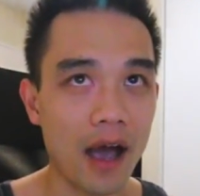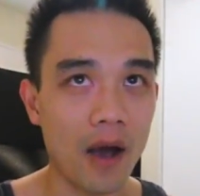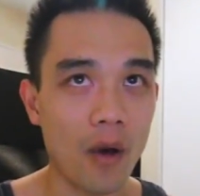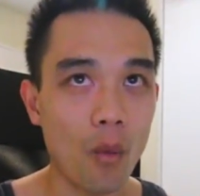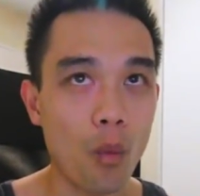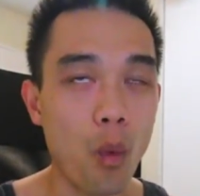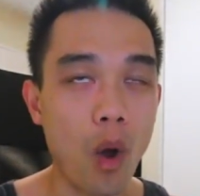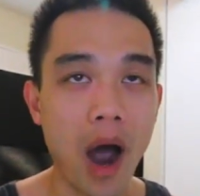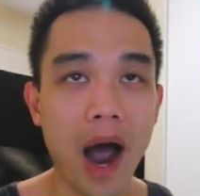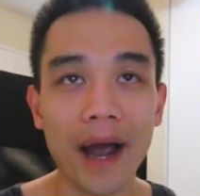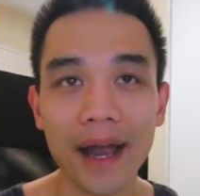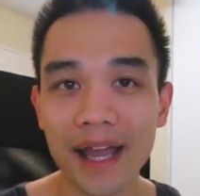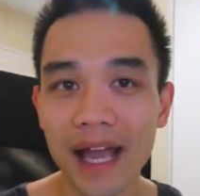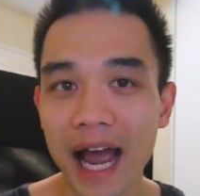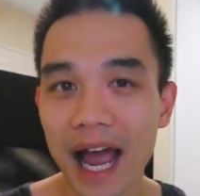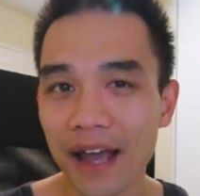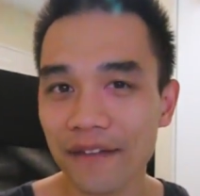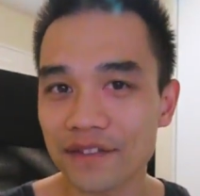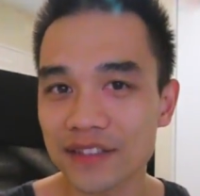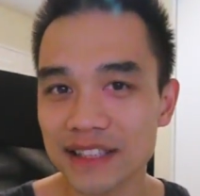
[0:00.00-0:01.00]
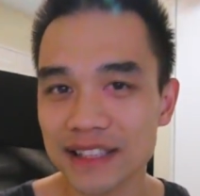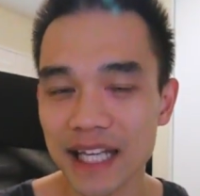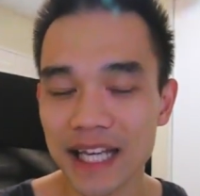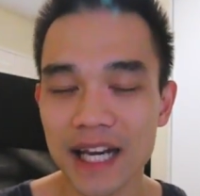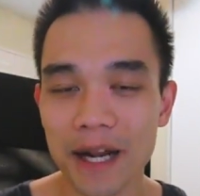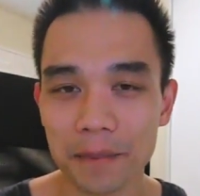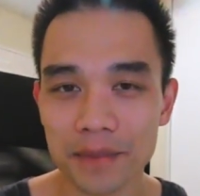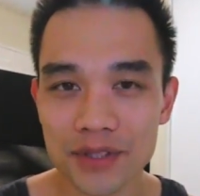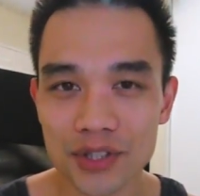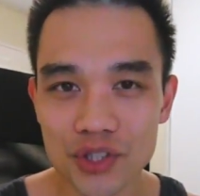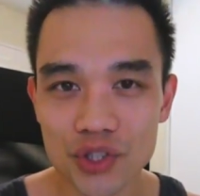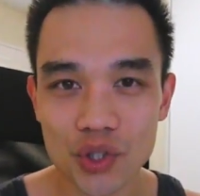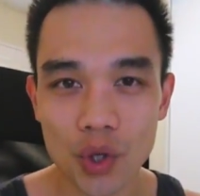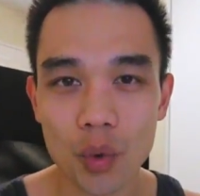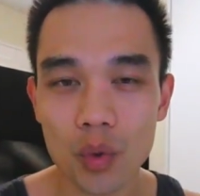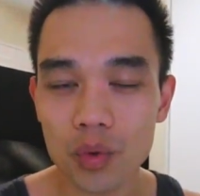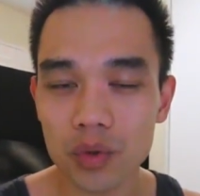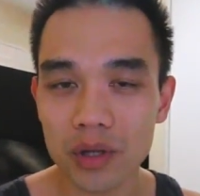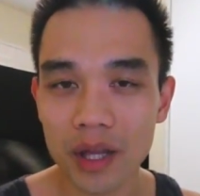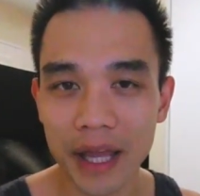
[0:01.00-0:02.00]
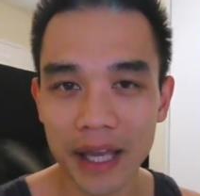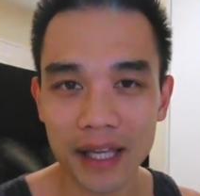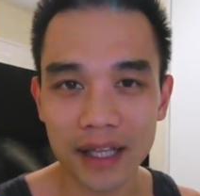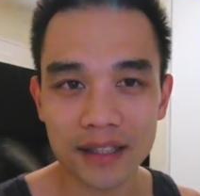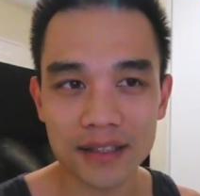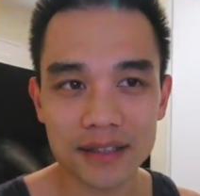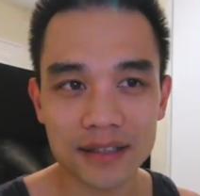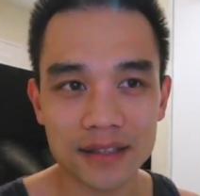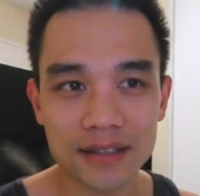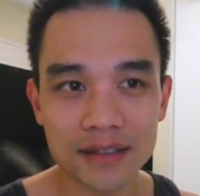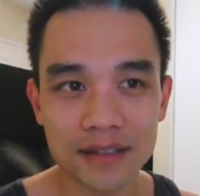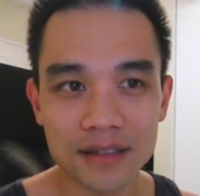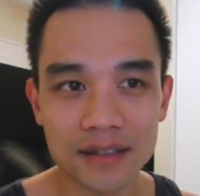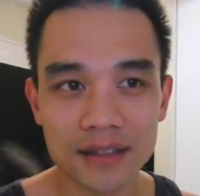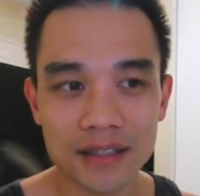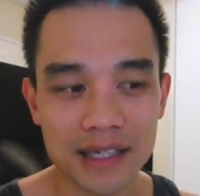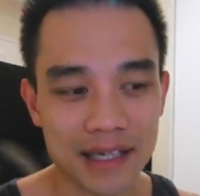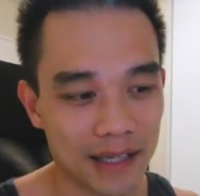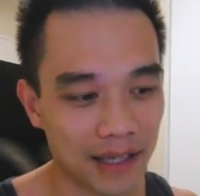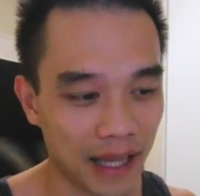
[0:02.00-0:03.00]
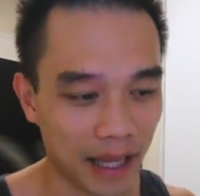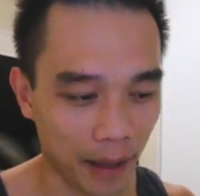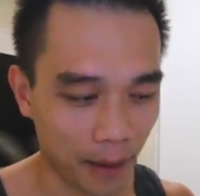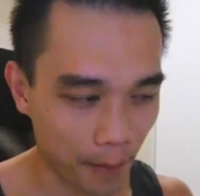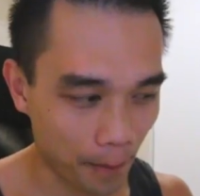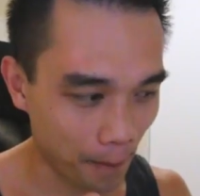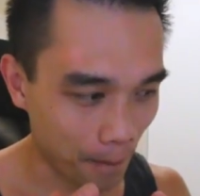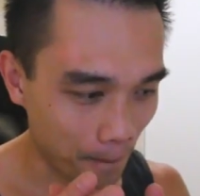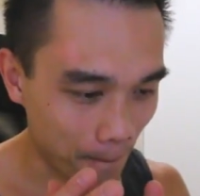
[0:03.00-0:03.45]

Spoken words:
why I've stayed up so late, like